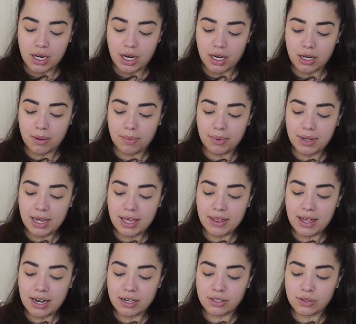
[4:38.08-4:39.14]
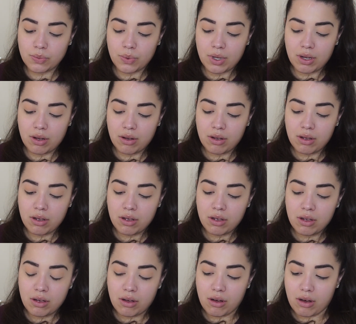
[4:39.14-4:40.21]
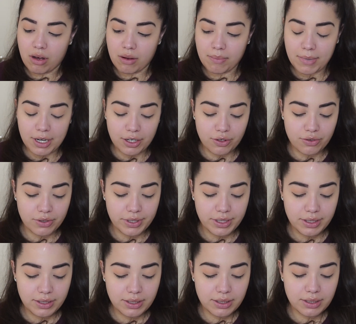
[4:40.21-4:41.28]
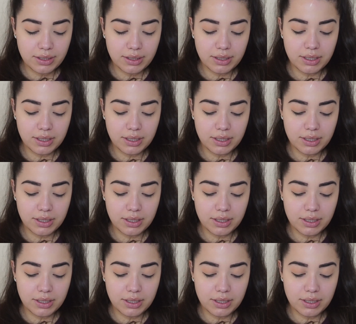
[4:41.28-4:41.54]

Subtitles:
and apply that as well on my crease.